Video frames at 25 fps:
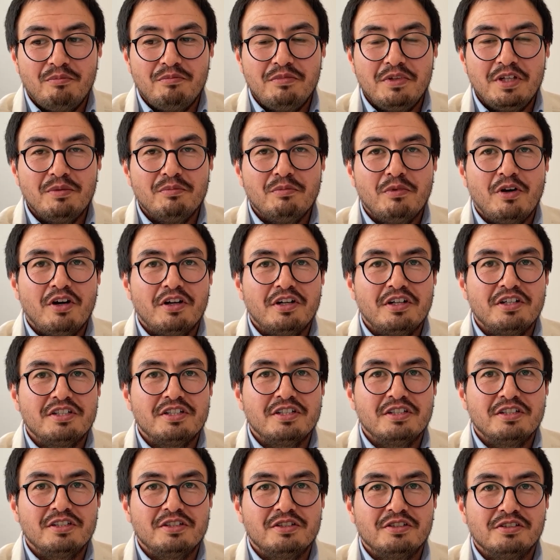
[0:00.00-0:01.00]
be
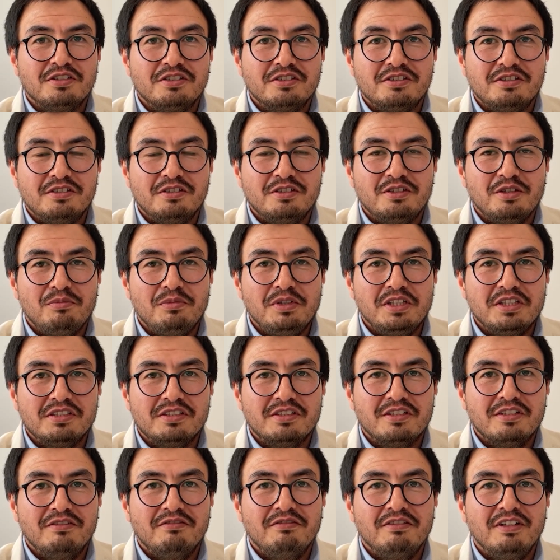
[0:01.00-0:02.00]
monitored, to be
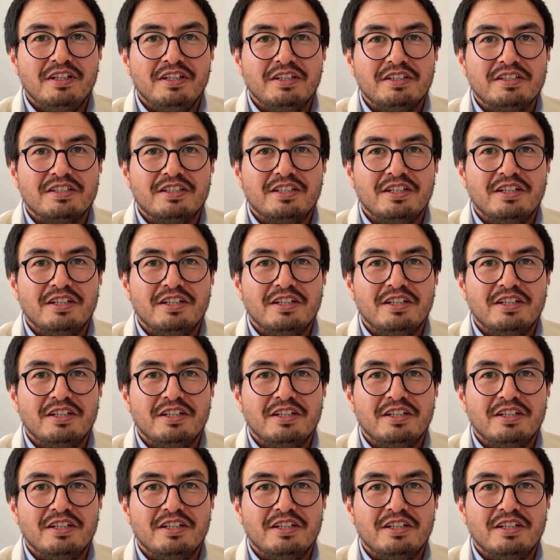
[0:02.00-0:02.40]
surveilled.